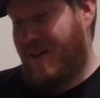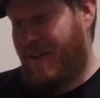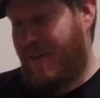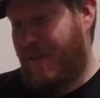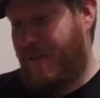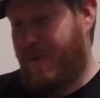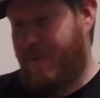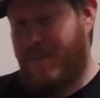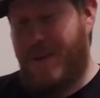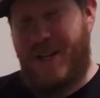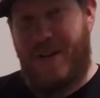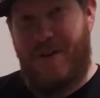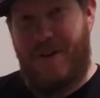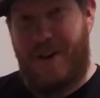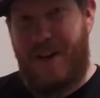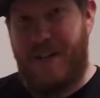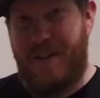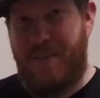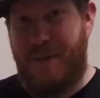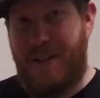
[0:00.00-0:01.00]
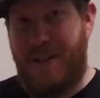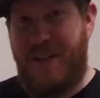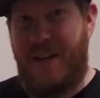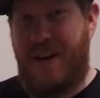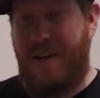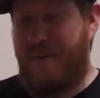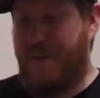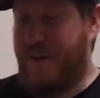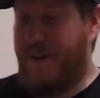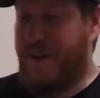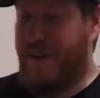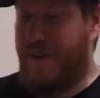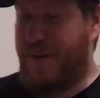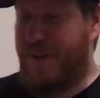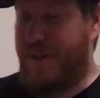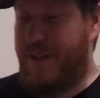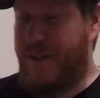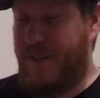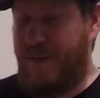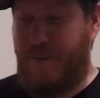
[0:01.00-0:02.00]
familiarise myself with it
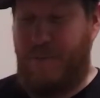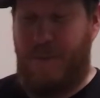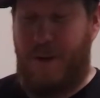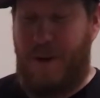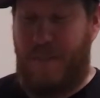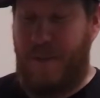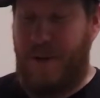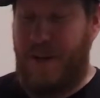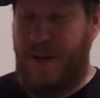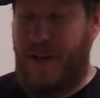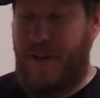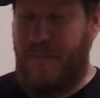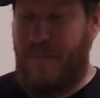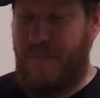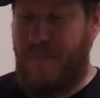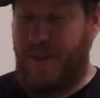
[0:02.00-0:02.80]
all and do it properly.